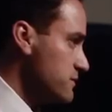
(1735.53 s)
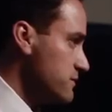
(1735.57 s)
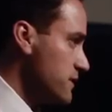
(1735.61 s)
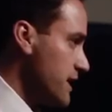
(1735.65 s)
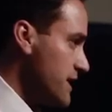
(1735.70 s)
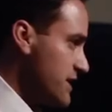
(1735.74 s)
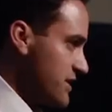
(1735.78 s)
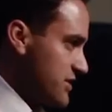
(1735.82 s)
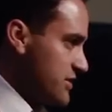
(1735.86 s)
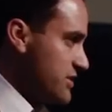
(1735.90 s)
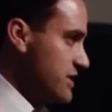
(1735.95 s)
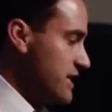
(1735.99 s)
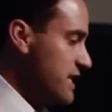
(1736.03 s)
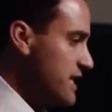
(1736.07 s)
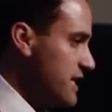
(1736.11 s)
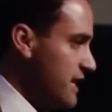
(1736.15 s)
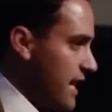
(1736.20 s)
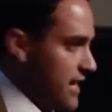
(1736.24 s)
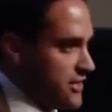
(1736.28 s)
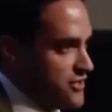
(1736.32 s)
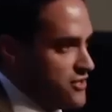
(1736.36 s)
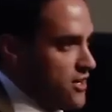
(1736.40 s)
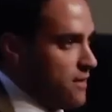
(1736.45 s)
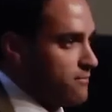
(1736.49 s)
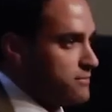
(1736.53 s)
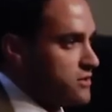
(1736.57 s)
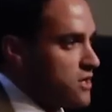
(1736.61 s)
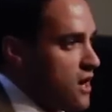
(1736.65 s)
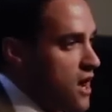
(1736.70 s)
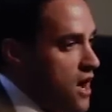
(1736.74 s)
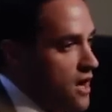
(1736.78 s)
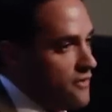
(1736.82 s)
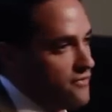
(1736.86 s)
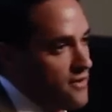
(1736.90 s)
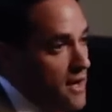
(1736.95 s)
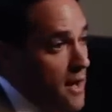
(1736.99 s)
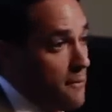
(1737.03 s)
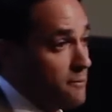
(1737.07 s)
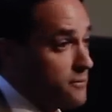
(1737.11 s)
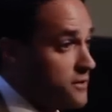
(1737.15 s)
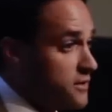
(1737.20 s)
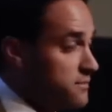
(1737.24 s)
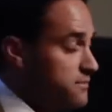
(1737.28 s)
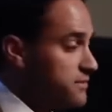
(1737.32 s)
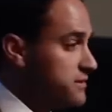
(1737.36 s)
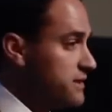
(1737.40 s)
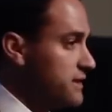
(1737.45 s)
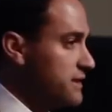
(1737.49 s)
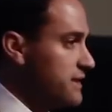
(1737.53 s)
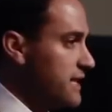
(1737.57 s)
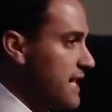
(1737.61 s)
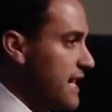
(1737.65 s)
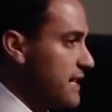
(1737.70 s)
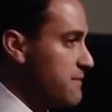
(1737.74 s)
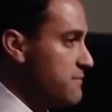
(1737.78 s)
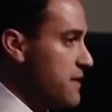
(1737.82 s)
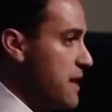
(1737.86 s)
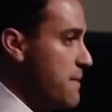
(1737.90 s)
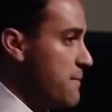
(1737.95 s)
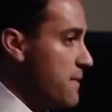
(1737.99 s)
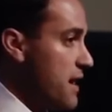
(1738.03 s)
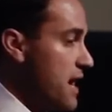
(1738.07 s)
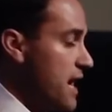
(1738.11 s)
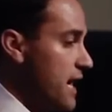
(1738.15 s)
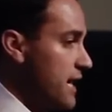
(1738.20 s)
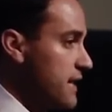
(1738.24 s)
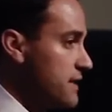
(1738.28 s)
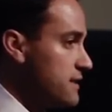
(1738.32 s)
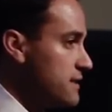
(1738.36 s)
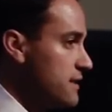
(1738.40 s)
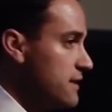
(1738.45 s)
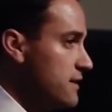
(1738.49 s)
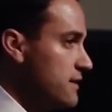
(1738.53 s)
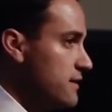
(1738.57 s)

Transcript: I just did. I jumped off. I'm completely out of my mind.